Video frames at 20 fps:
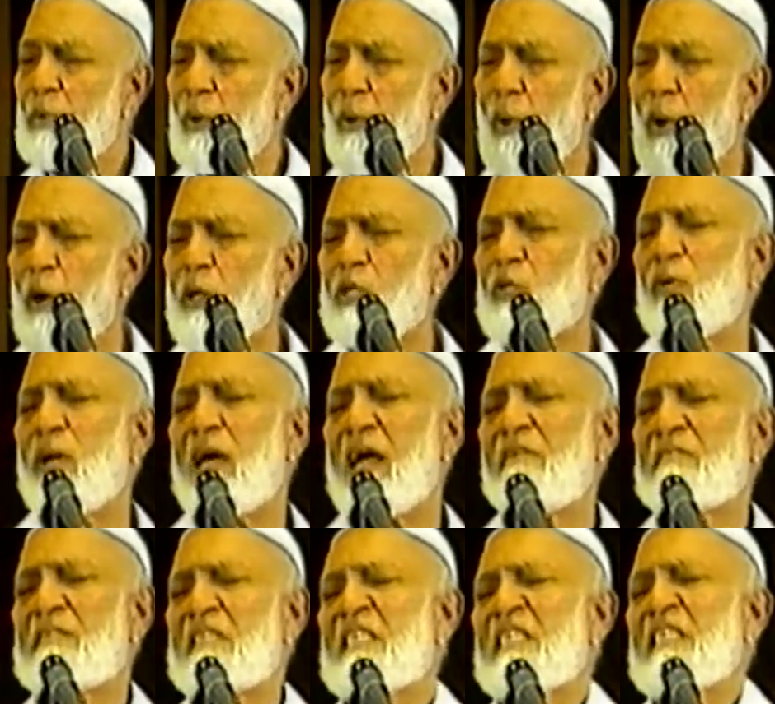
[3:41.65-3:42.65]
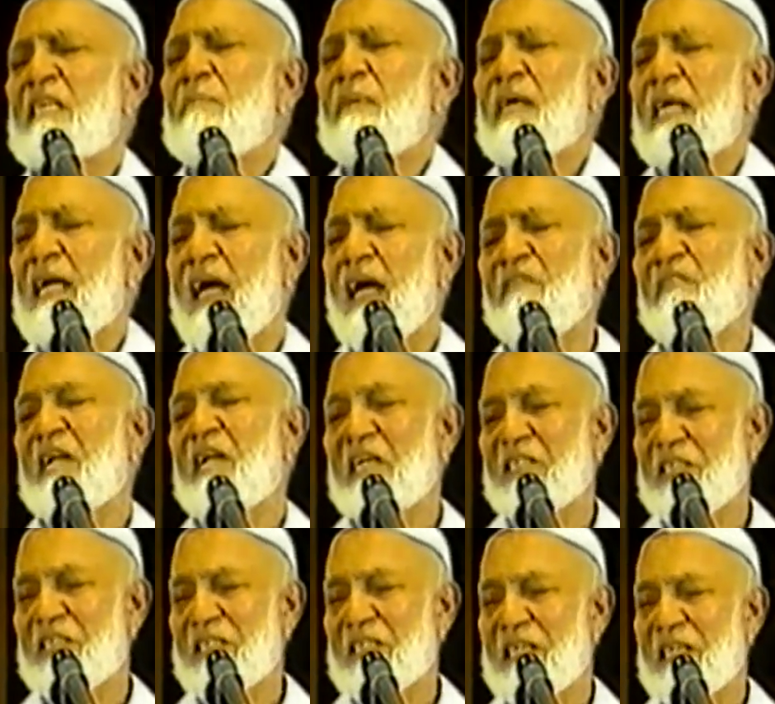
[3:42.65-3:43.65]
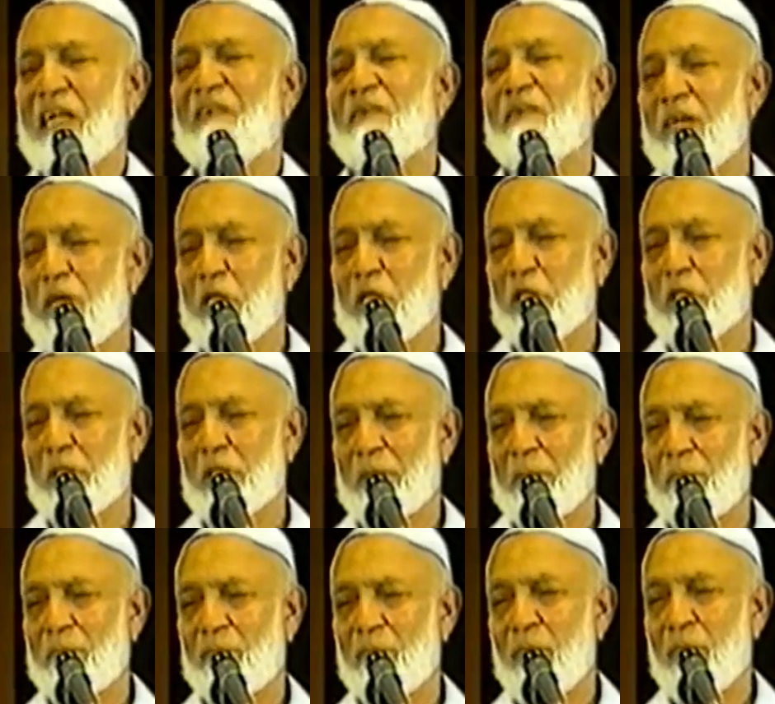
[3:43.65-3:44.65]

we also have similar evidences in our religion.